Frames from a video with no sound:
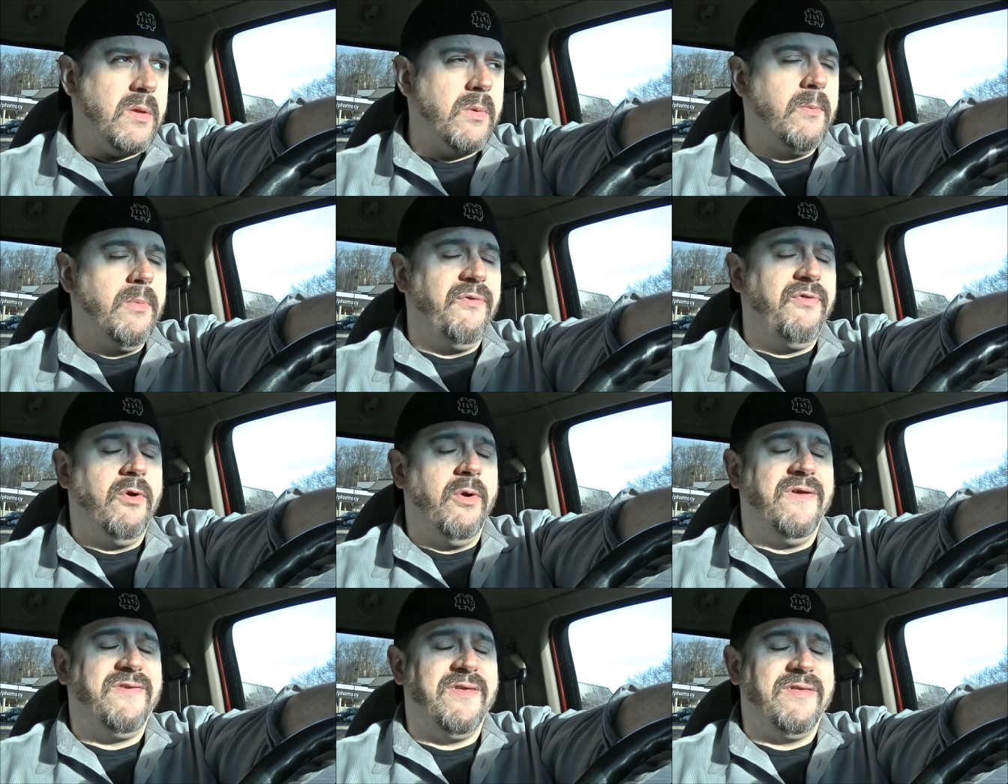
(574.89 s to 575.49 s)
but
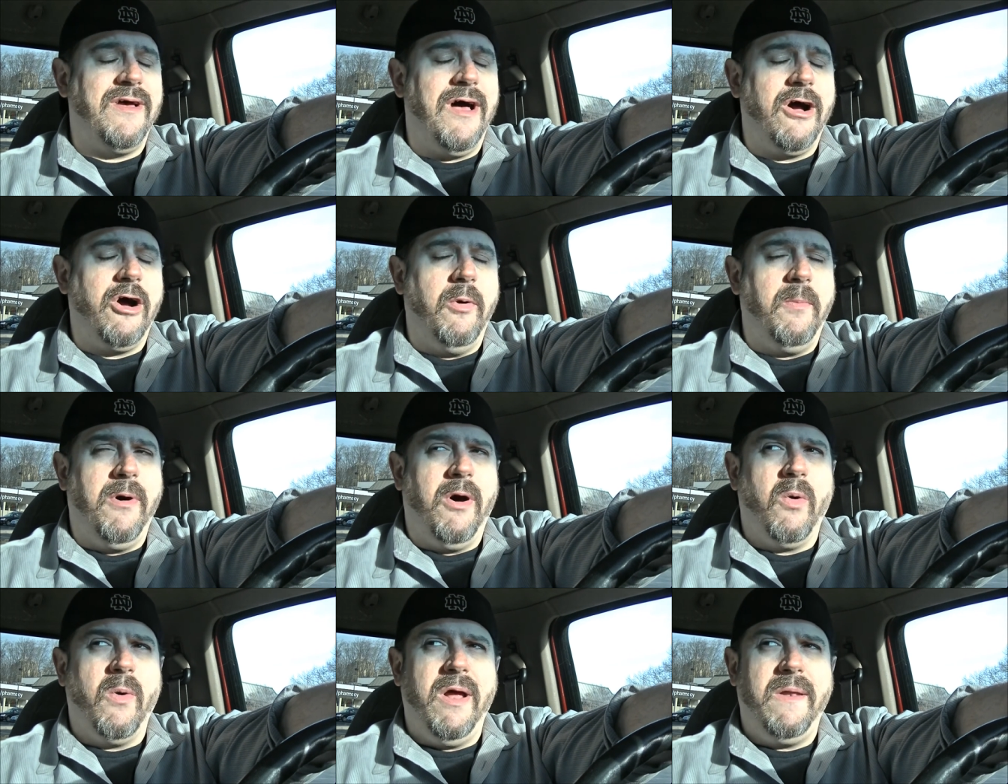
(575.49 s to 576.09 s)
there is a Taco
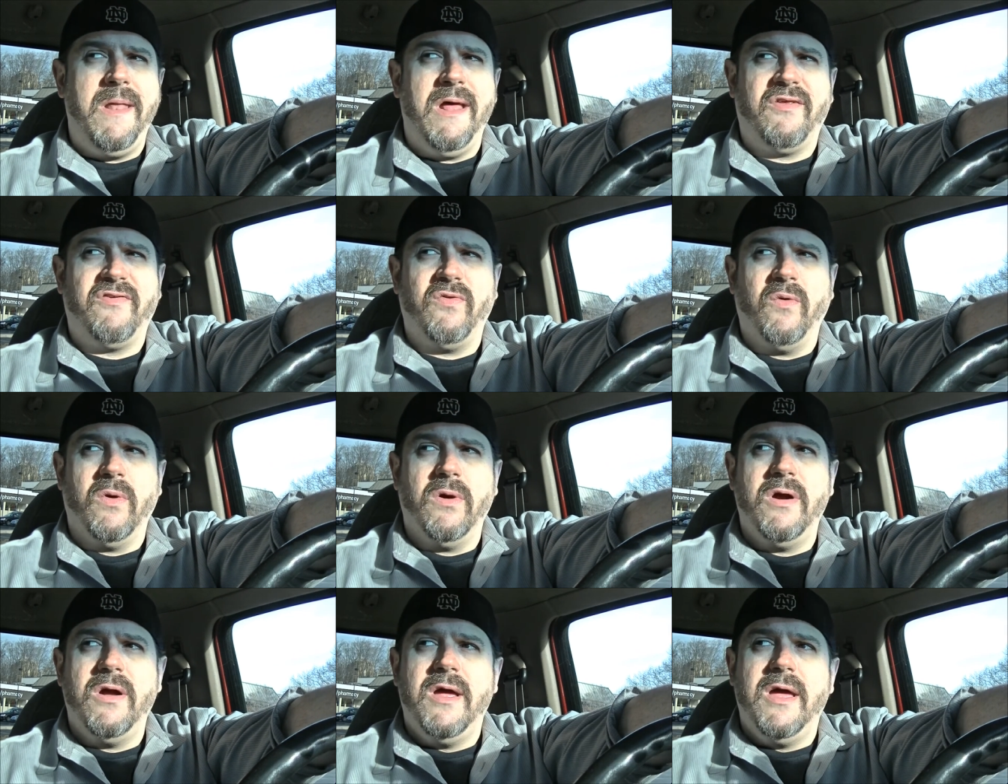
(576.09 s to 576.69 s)
Bell right next
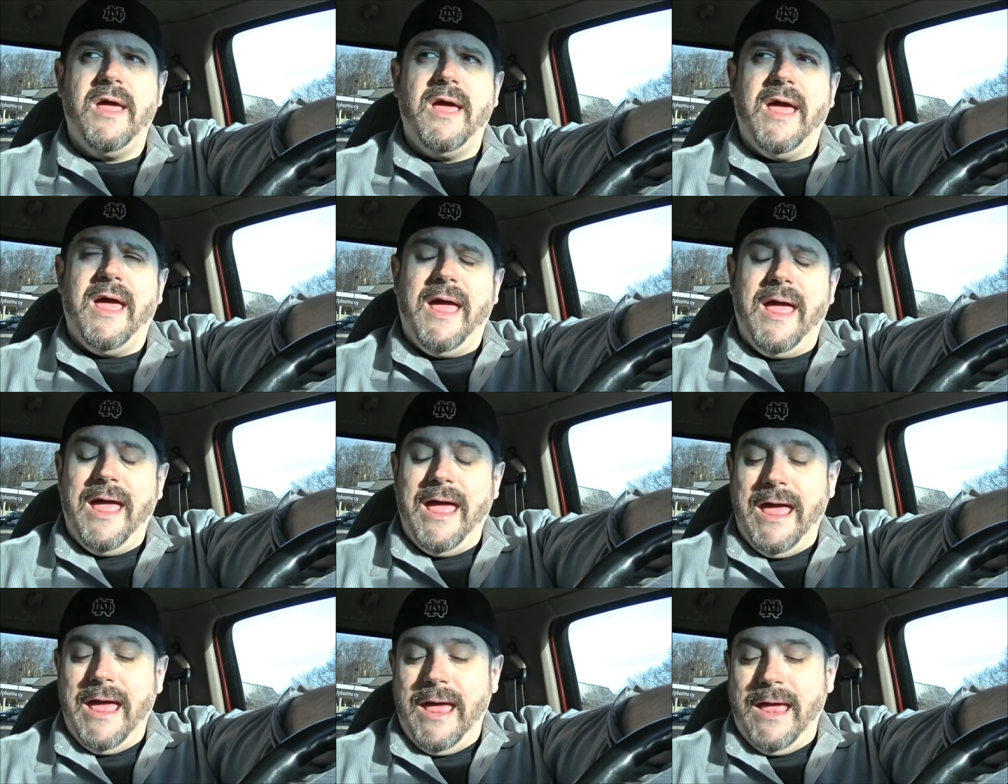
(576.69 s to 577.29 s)
door.
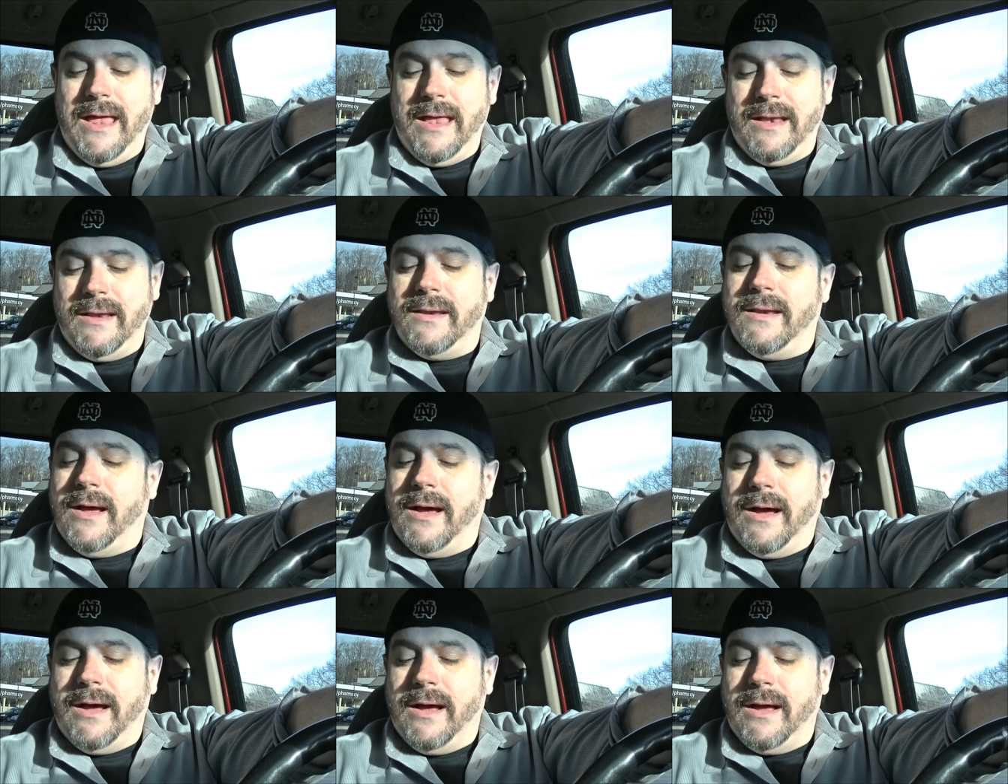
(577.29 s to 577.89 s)
And
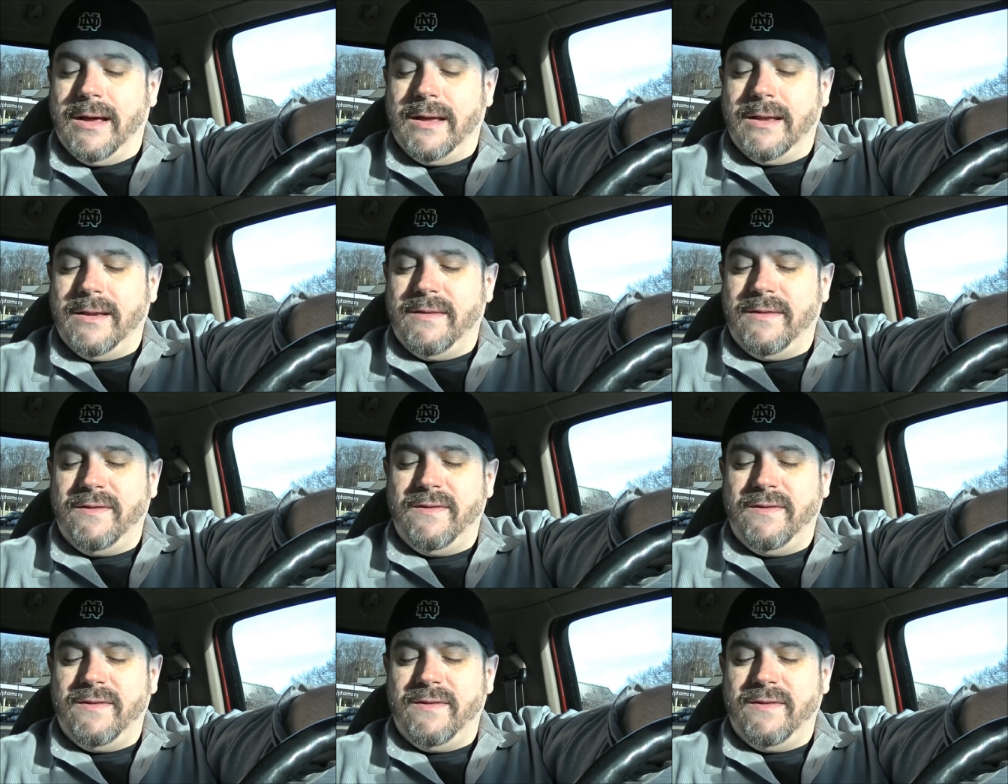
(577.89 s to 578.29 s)
uh,